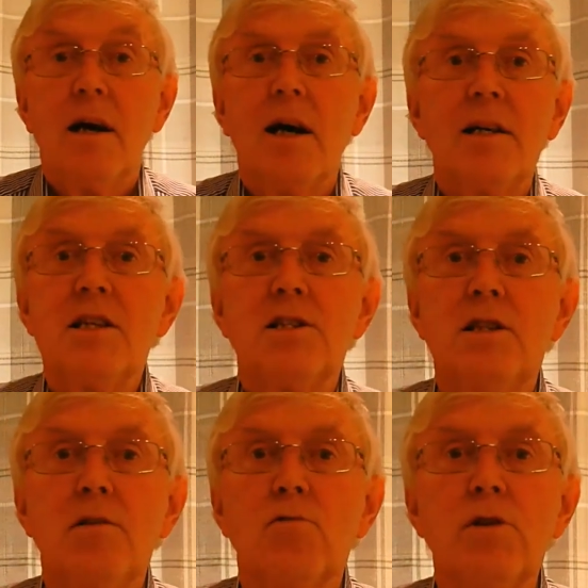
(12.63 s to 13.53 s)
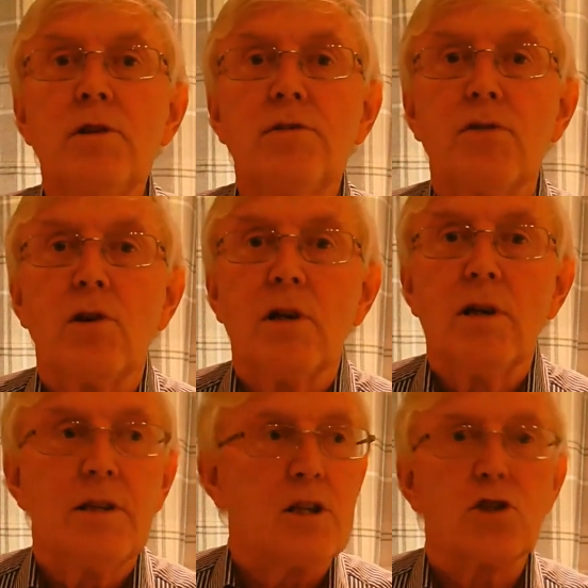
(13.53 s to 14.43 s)
And isn't it wonderful,
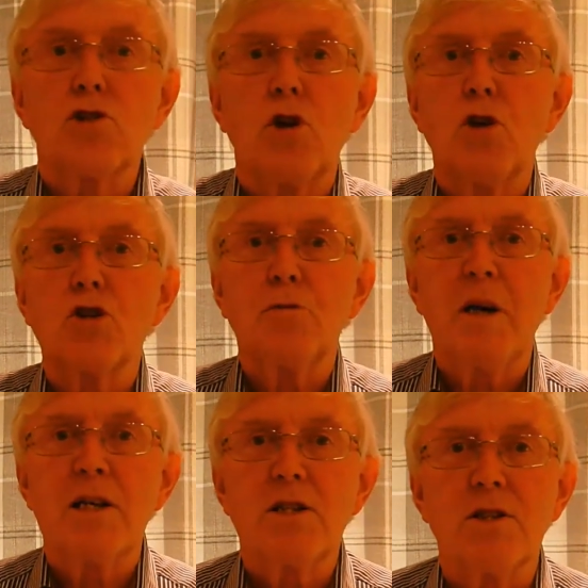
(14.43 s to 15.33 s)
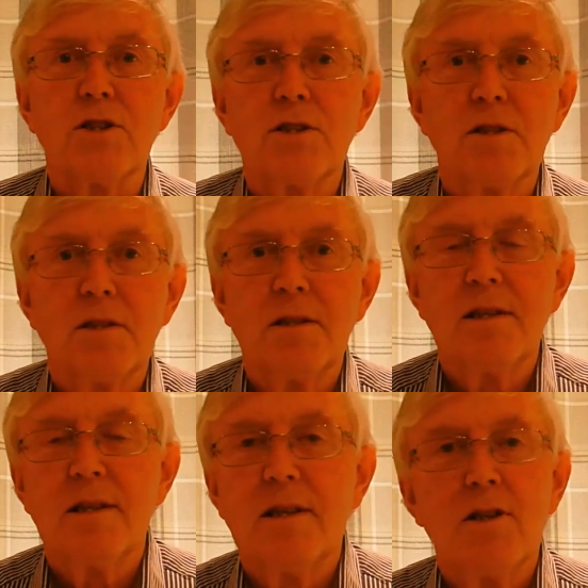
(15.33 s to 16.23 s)
this Toastmasters?
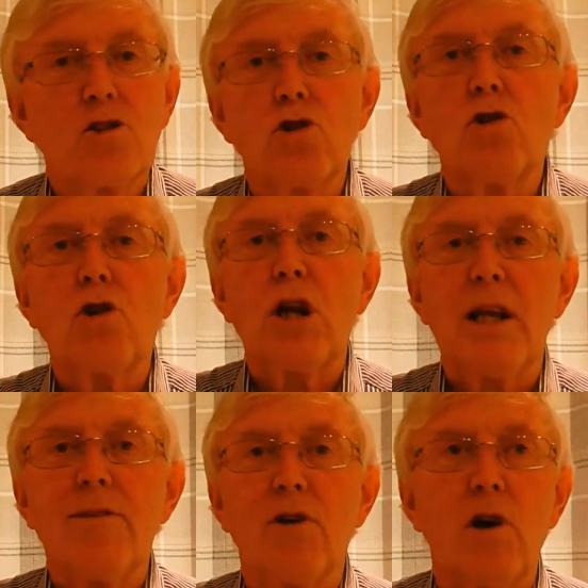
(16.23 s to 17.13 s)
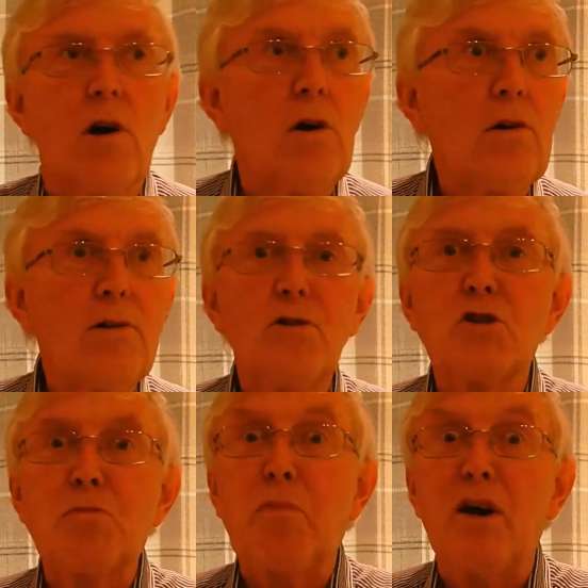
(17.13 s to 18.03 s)
So clever, all
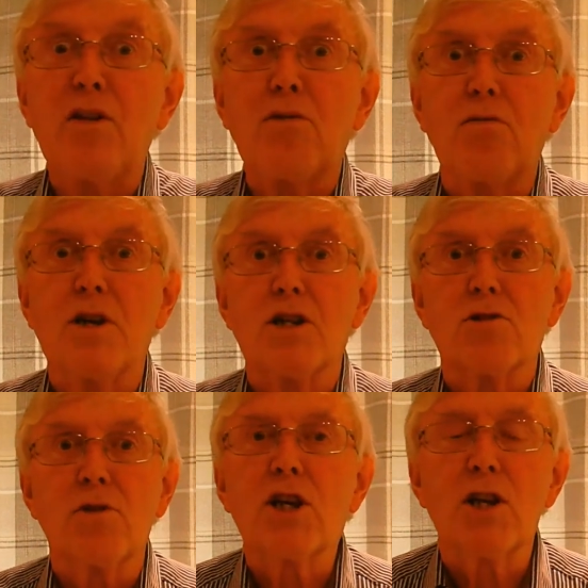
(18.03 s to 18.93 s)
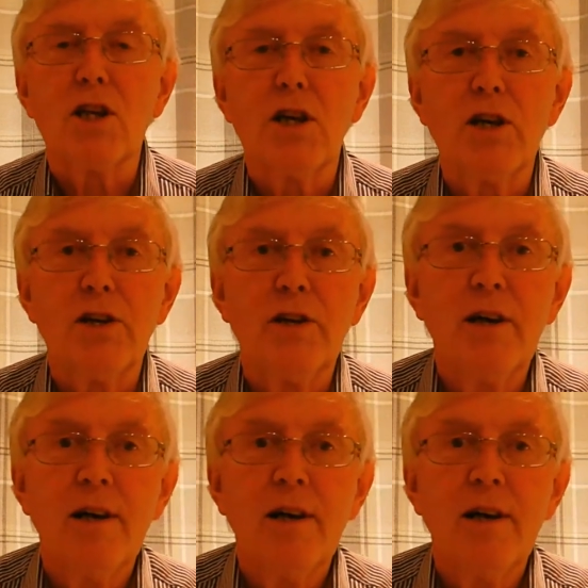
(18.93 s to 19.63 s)
those pathways we can learn,